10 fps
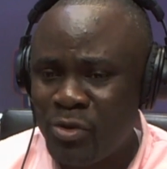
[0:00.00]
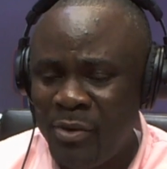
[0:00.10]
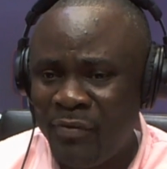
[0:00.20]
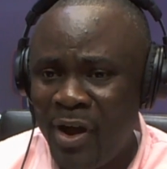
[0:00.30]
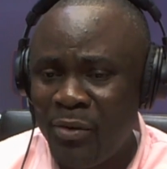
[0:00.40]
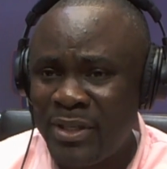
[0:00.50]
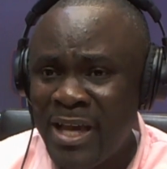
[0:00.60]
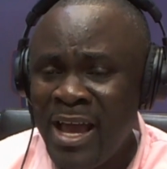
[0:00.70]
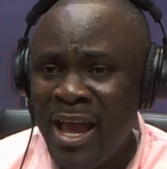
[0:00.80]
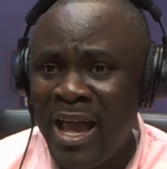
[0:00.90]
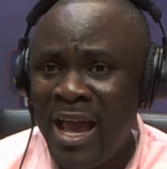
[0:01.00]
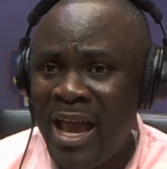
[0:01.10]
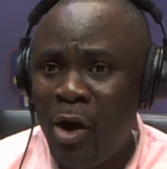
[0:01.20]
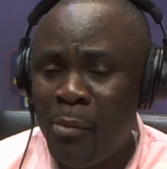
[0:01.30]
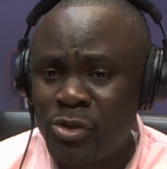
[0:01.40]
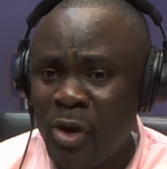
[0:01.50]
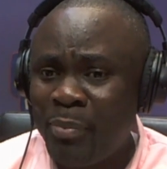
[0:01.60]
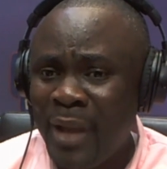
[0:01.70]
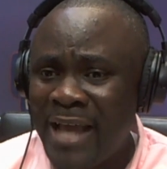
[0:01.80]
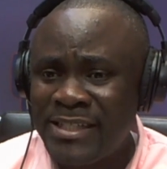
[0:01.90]
to be found almost
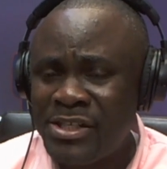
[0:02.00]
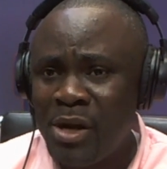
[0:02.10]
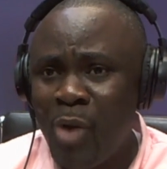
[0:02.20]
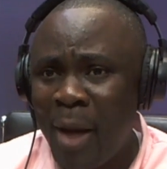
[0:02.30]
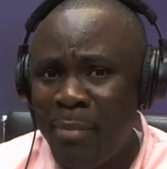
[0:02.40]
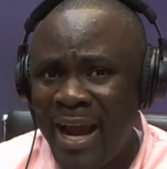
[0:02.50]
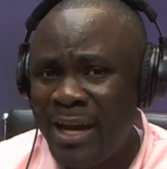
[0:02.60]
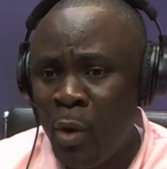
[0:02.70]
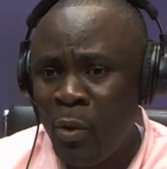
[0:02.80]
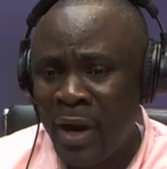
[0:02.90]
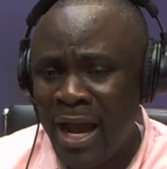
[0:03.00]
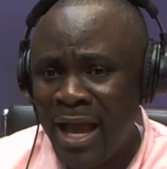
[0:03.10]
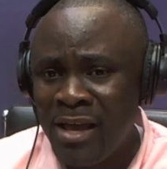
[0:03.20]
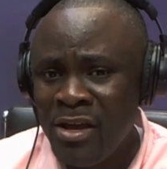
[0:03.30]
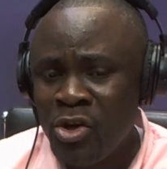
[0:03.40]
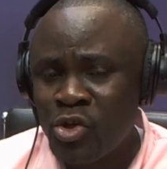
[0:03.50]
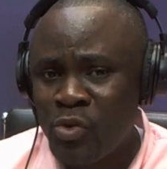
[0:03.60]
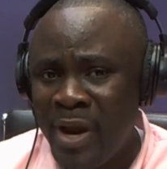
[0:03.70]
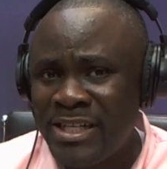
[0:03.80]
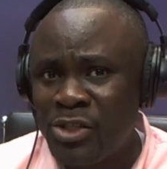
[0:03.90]
suppliers ni chiremu aban de wonka
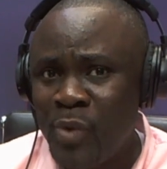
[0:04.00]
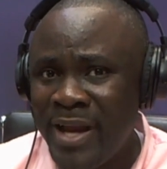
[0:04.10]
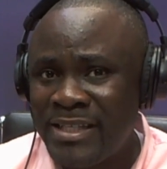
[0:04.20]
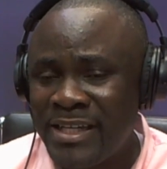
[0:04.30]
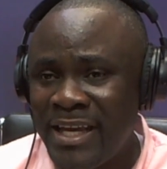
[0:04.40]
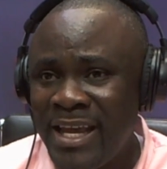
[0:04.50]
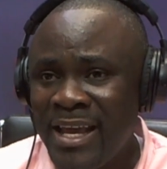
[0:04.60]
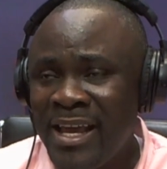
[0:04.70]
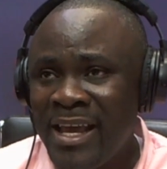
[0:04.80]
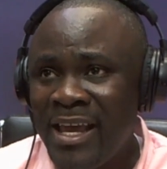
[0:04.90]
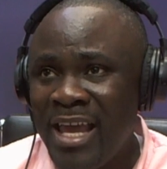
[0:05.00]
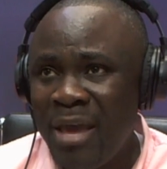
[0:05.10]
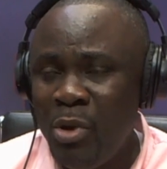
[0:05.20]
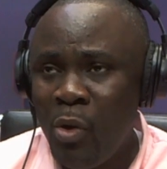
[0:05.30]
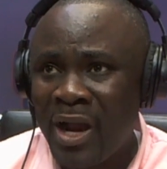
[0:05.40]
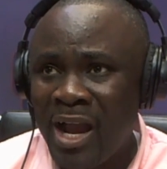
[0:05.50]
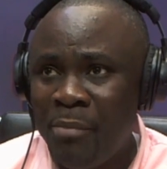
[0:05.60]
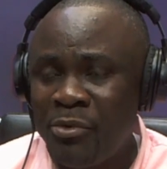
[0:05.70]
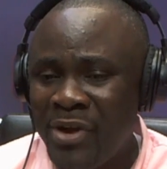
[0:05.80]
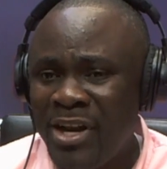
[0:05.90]
2020 ebi
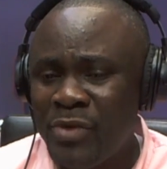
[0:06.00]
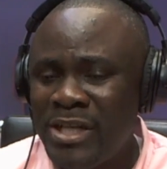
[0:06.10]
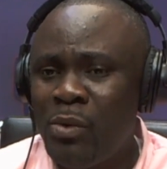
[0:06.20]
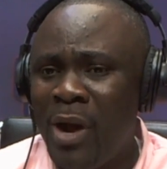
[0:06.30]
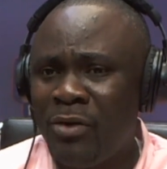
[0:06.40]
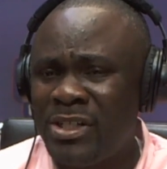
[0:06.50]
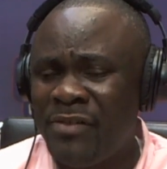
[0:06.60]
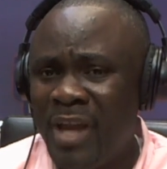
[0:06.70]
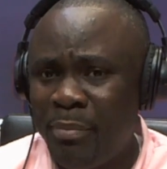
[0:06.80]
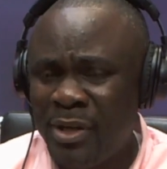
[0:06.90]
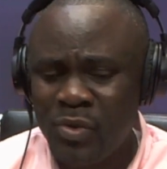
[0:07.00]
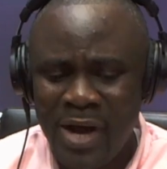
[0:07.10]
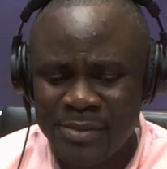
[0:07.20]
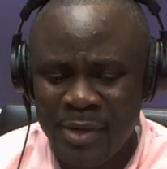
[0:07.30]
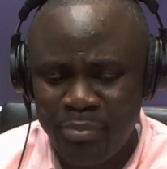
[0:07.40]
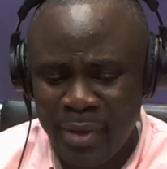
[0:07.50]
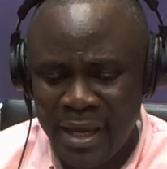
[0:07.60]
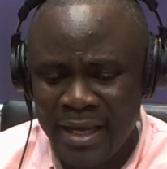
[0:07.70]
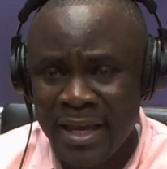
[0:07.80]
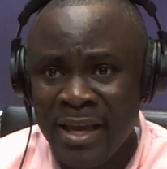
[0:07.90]
wakam 2021 not even a peso has been
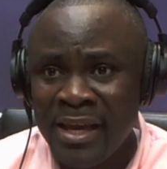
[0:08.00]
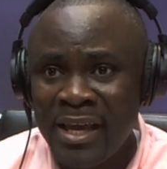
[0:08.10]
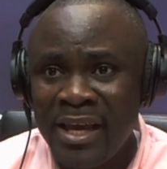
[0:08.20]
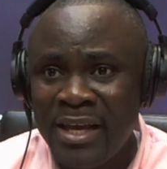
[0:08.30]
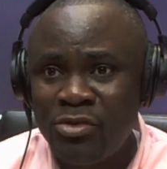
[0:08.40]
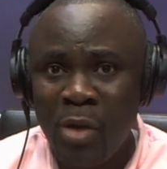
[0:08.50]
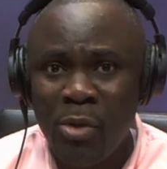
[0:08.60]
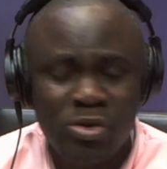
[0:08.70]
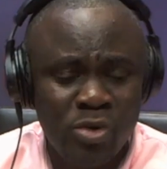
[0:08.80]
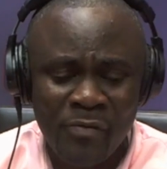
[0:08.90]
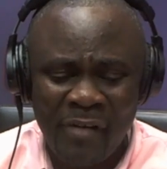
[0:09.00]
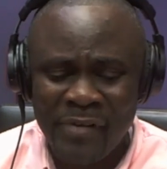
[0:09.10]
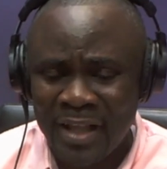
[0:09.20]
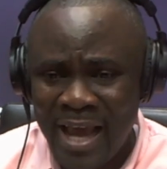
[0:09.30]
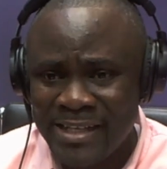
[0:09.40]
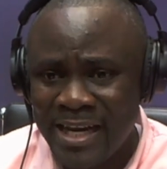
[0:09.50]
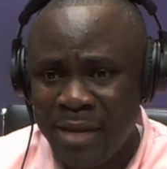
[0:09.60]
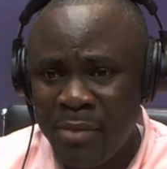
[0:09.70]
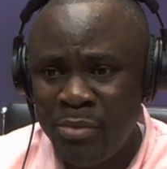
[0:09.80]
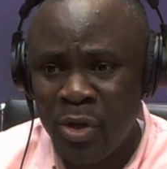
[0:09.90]
paid into among some fertilizer na
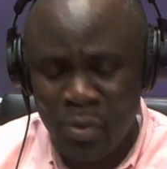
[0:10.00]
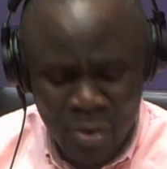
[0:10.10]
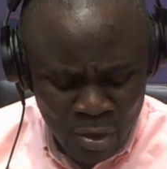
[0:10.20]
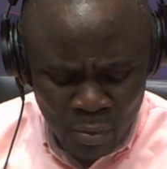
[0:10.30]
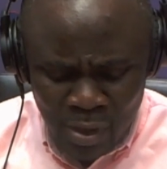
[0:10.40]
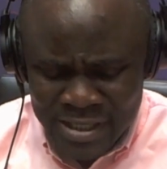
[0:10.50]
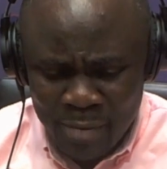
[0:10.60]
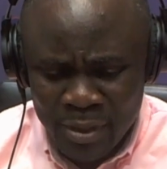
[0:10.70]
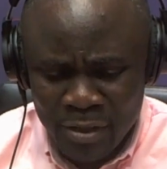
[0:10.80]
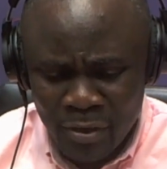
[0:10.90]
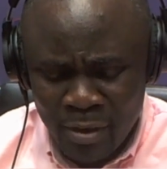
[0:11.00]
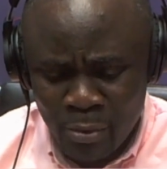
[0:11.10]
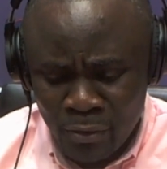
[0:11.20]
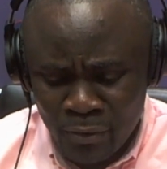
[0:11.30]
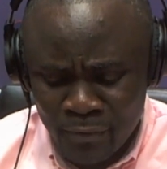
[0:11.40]
maybe what's happening honorable